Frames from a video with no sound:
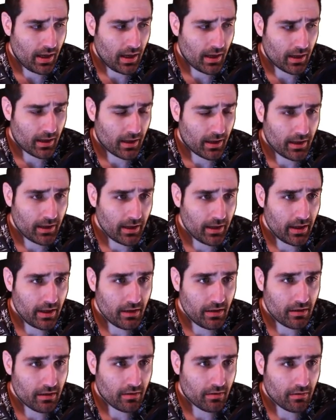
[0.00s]

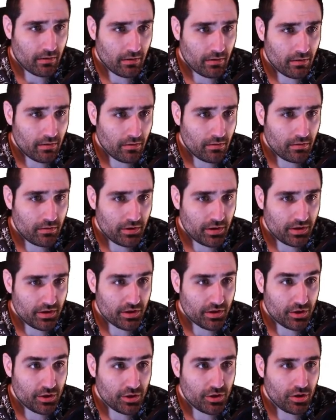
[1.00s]
clicking through just to
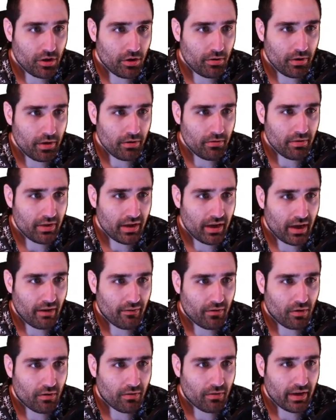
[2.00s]
show you that I've
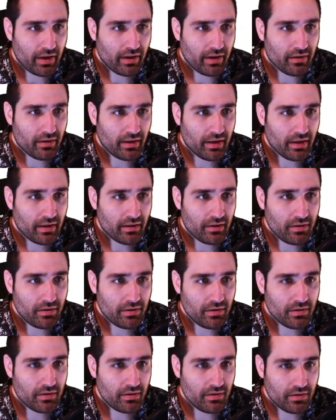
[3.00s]
already done that. You
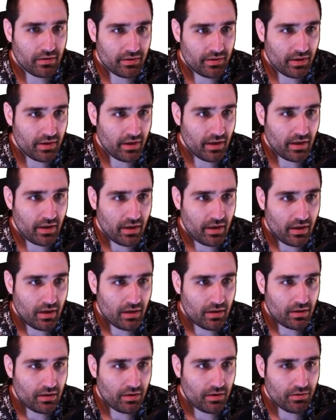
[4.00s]
can see
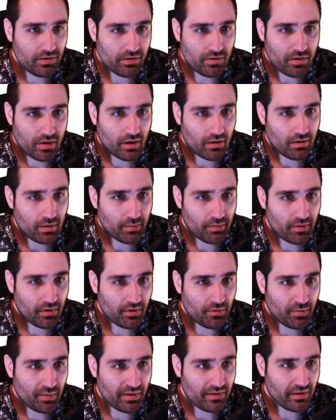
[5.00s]
use strong crypto
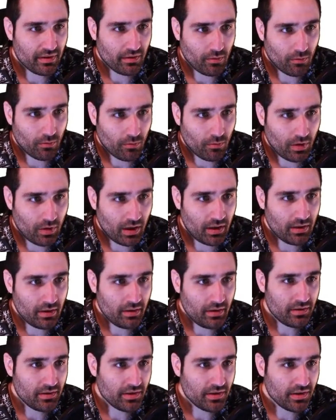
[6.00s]
has been set to 1.
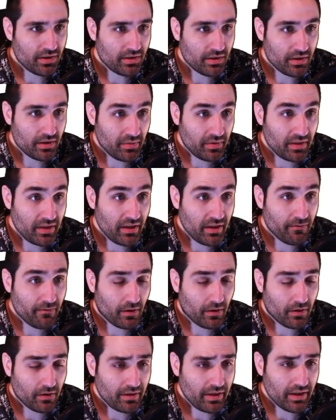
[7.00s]
System
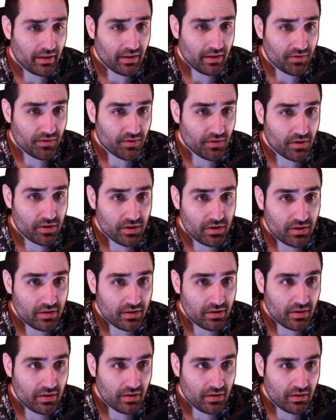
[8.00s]
default TLS
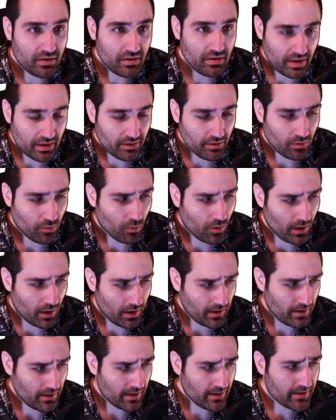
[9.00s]
versions set to
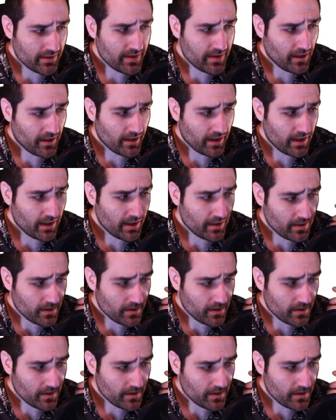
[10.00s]
1. That's telling it to